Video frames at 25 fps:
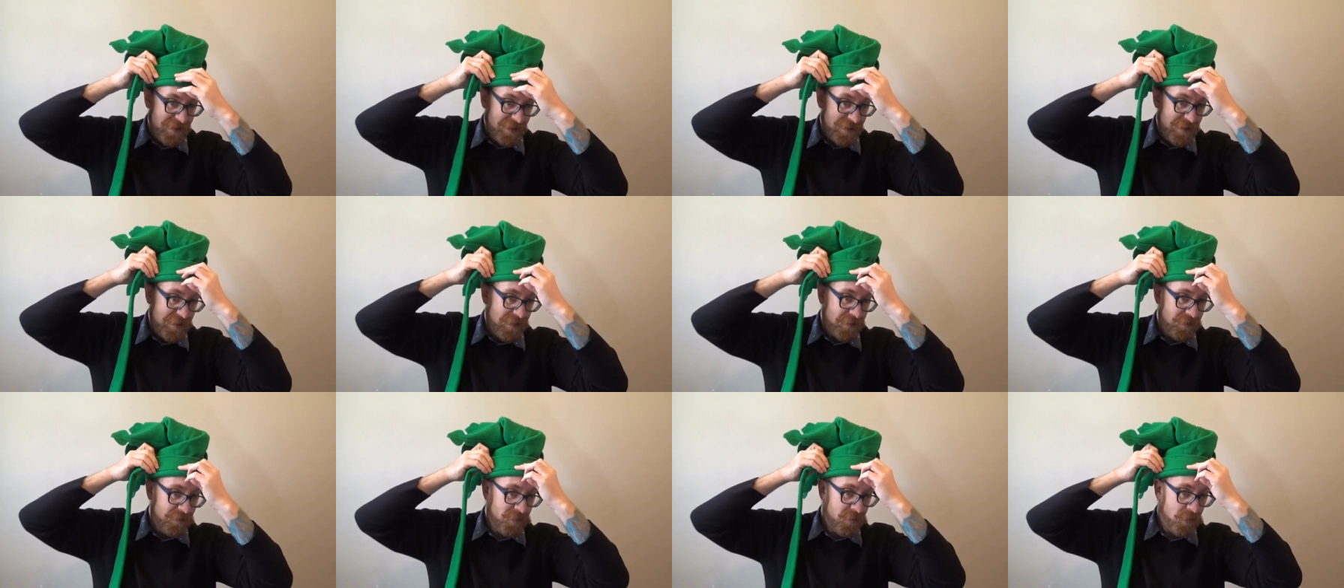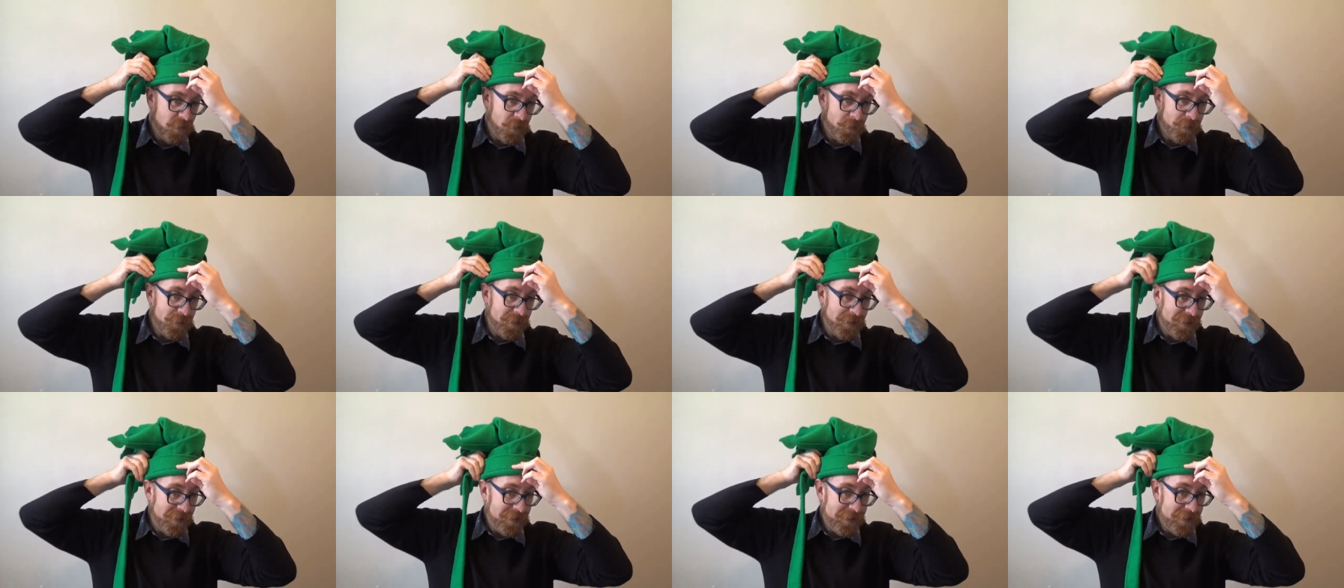Now
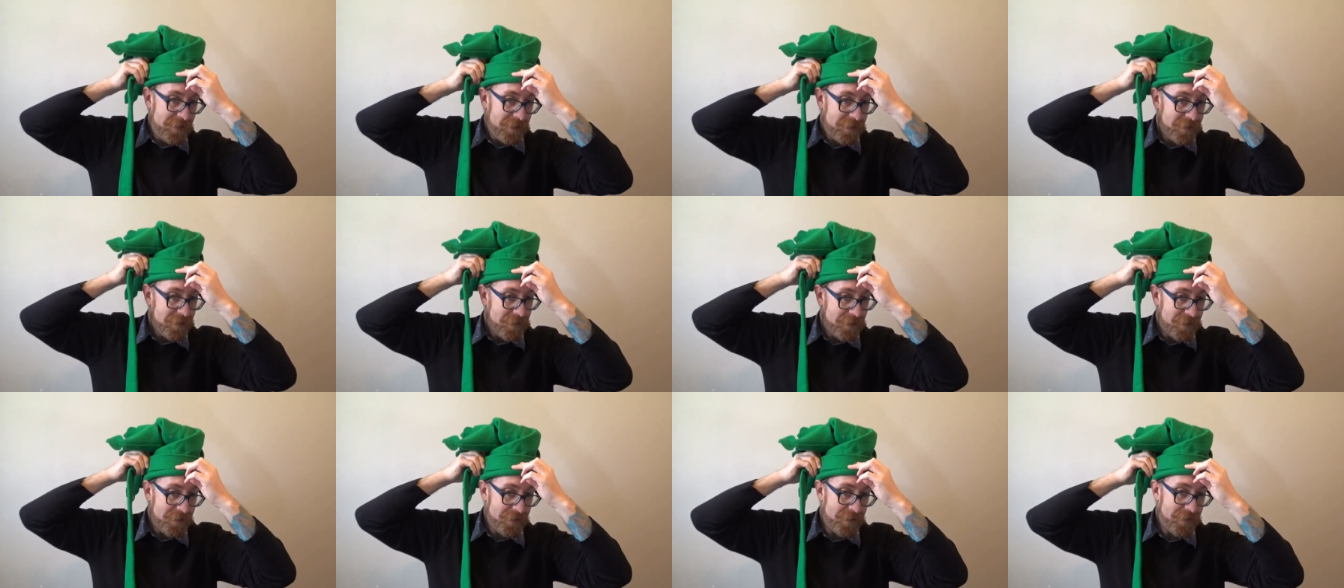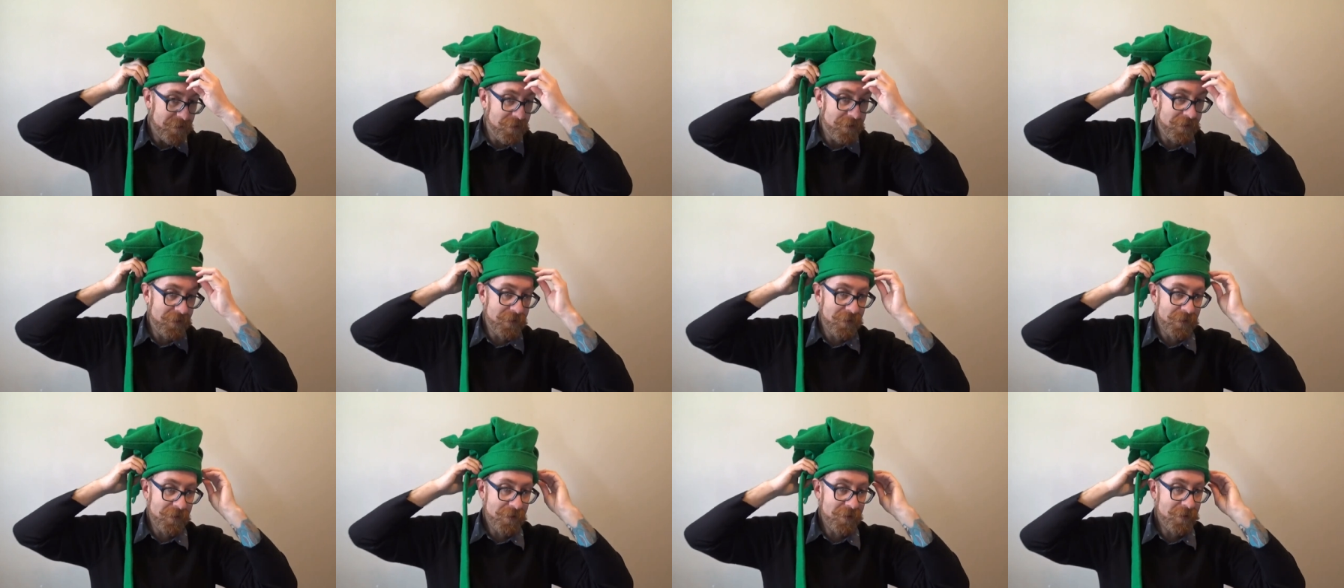normally
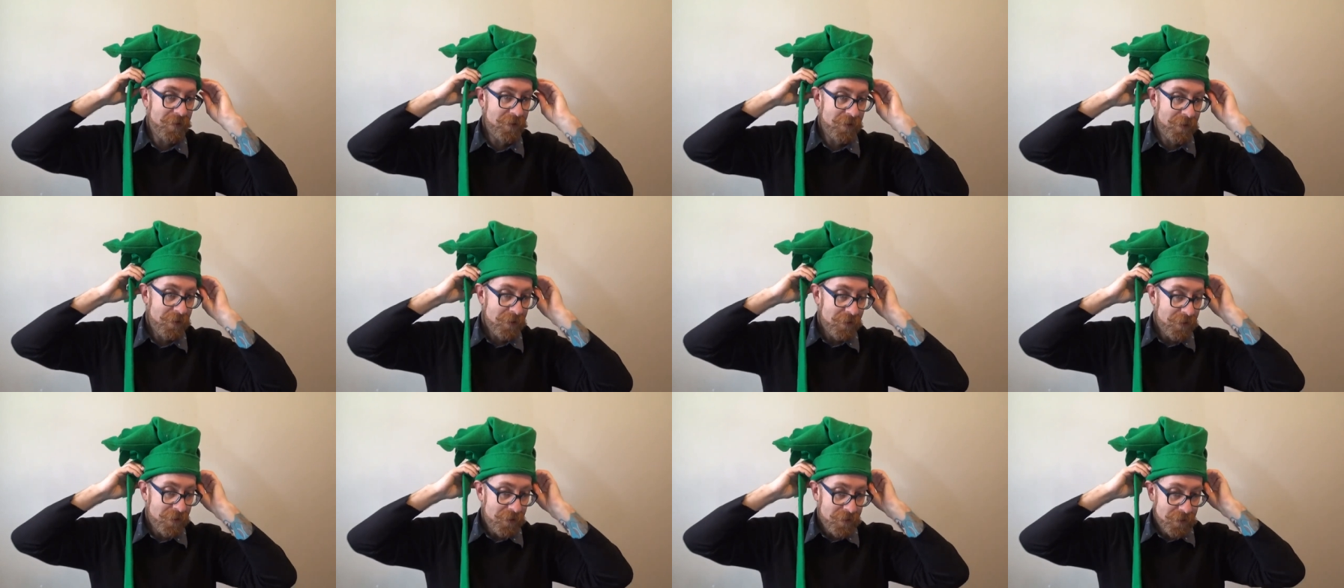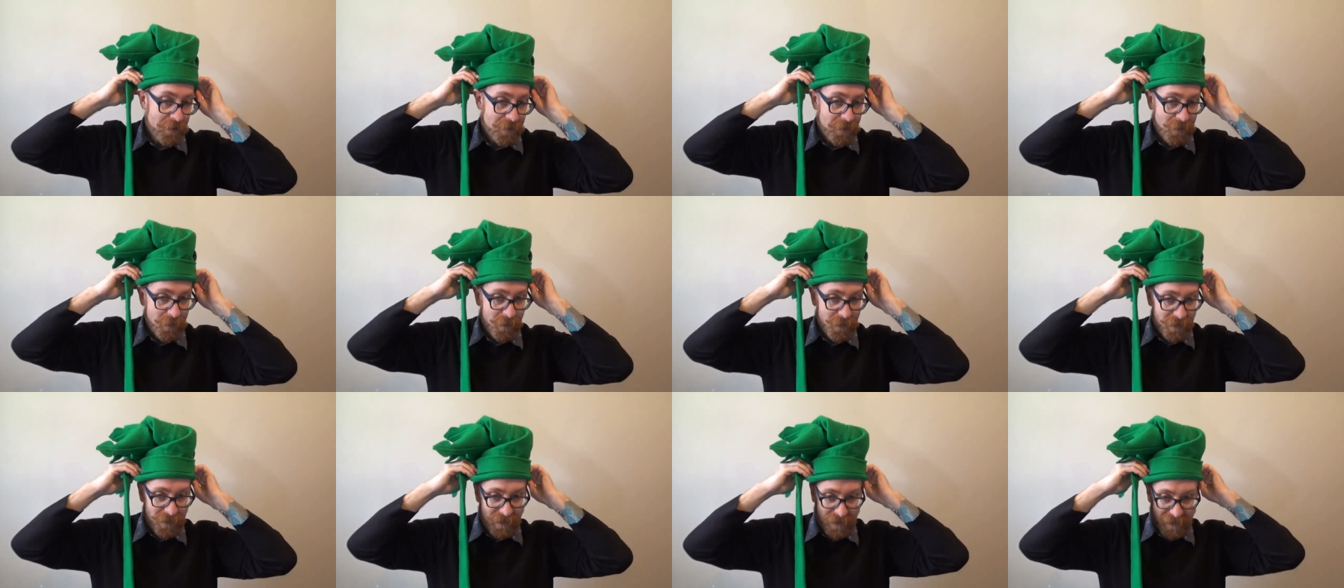
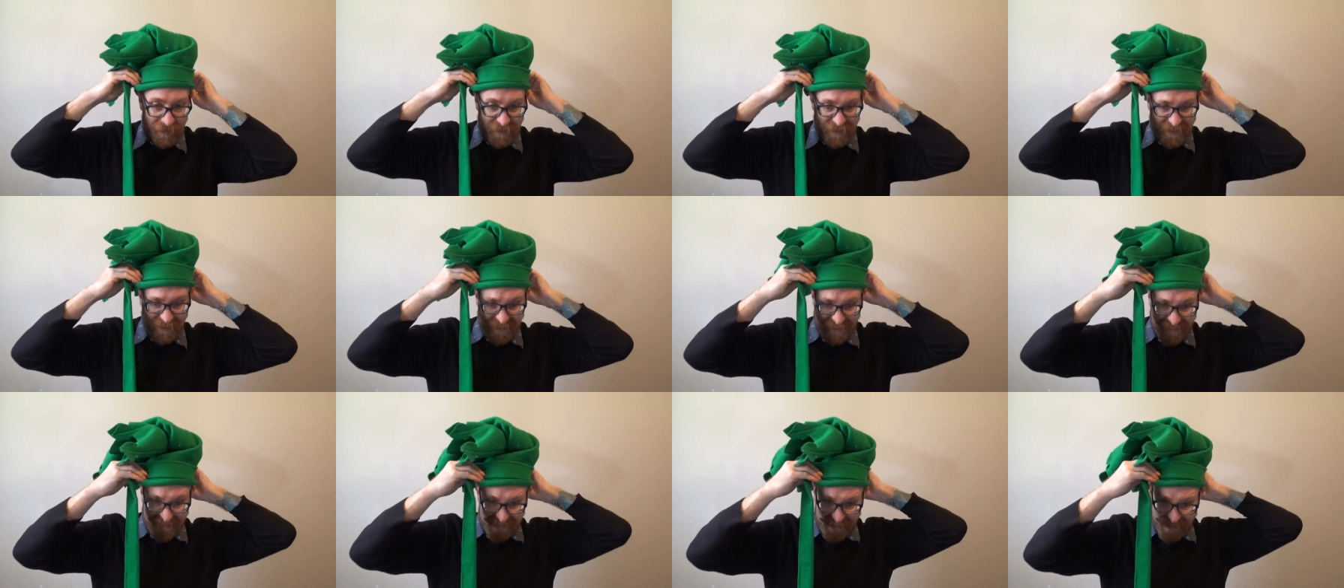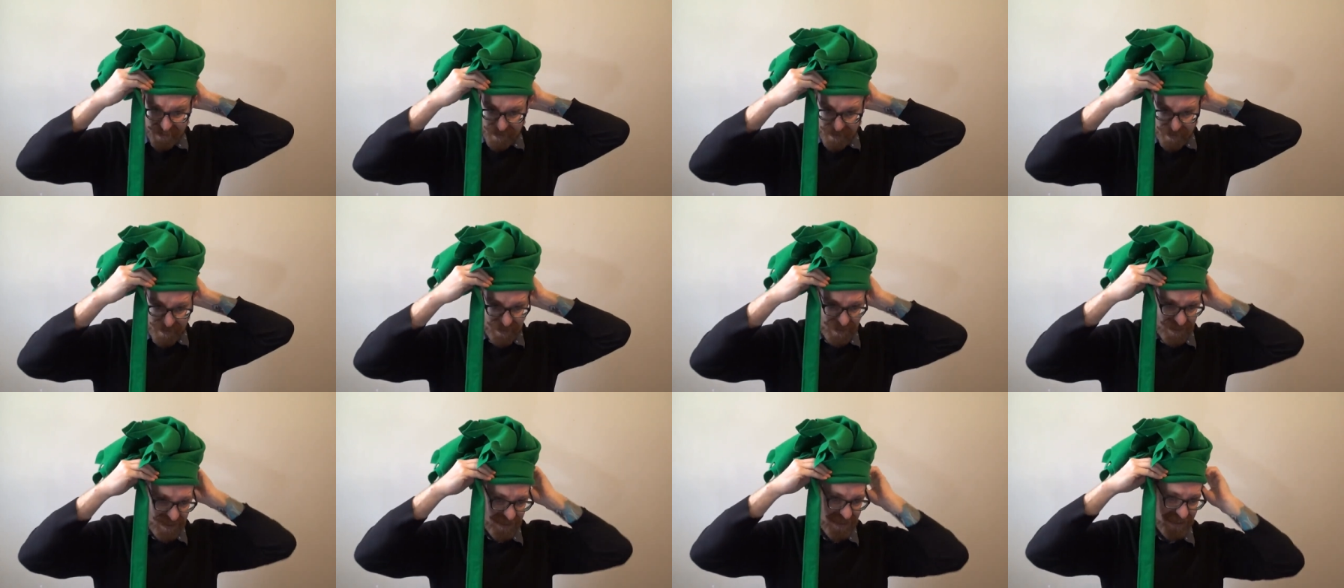you wouldn't need to do
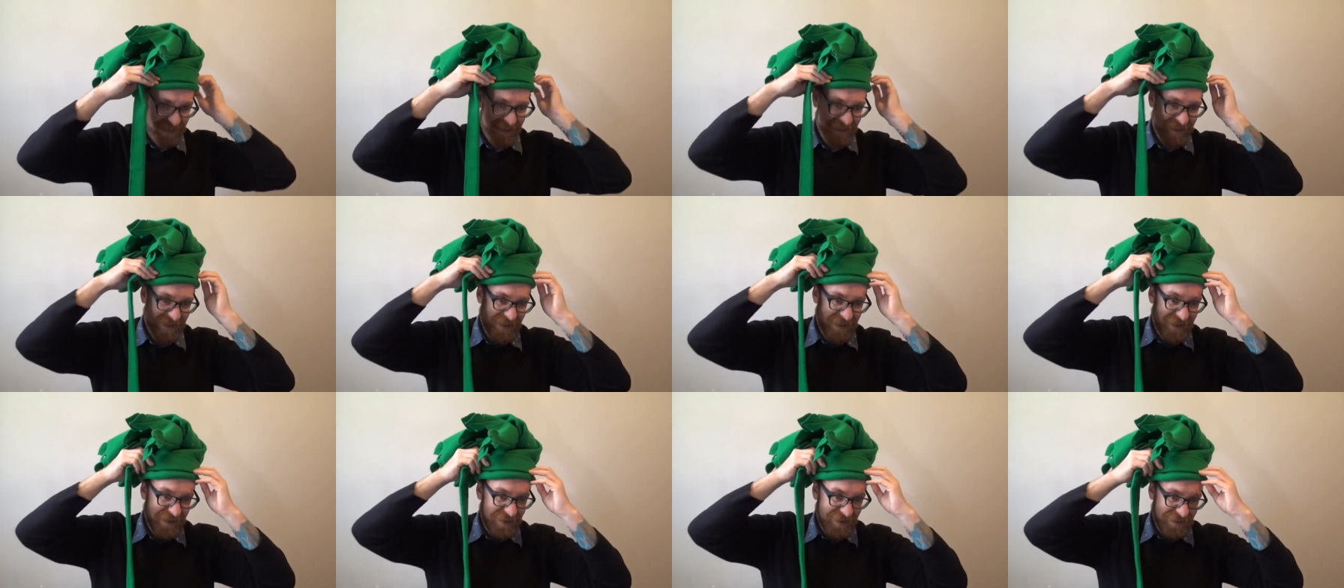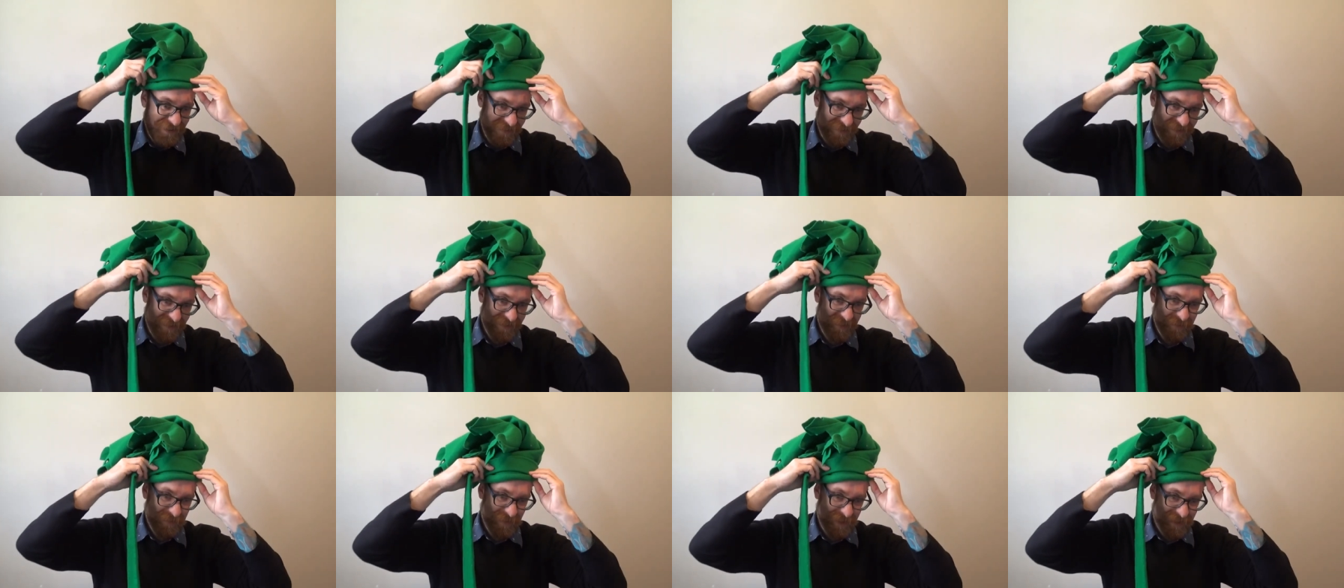this
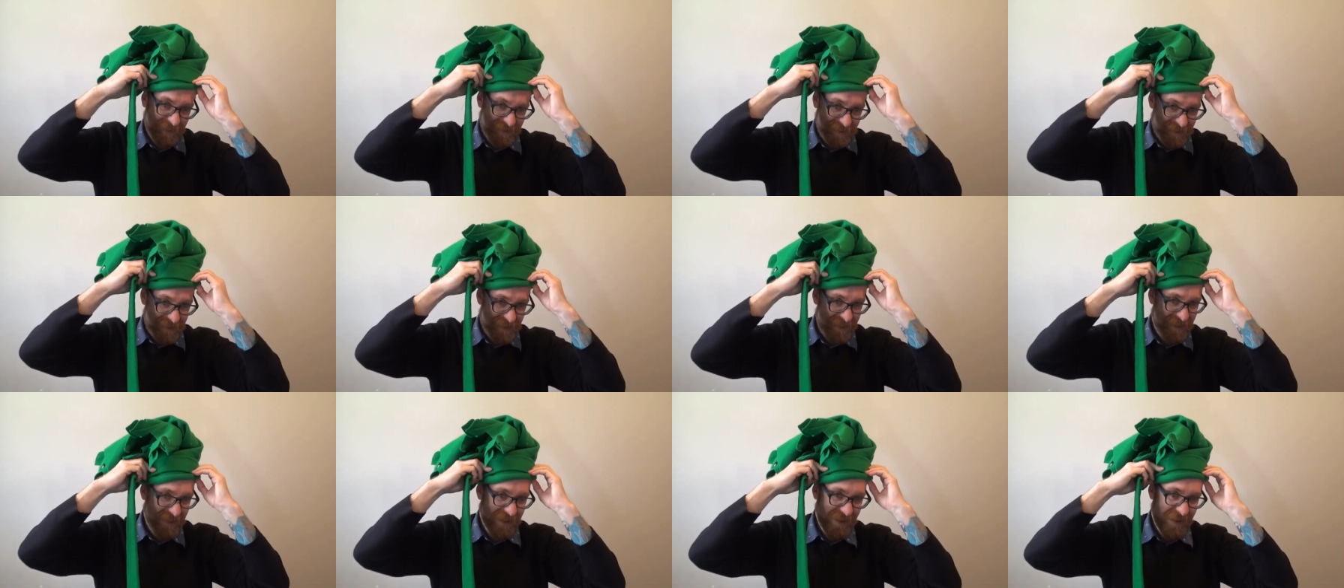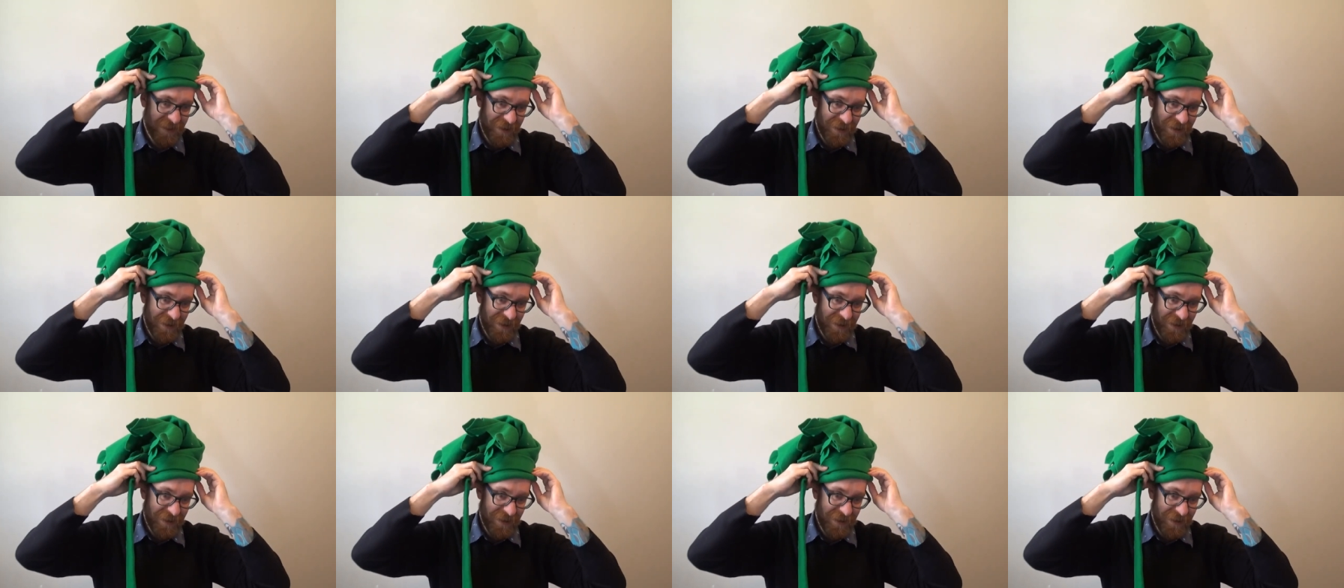this much,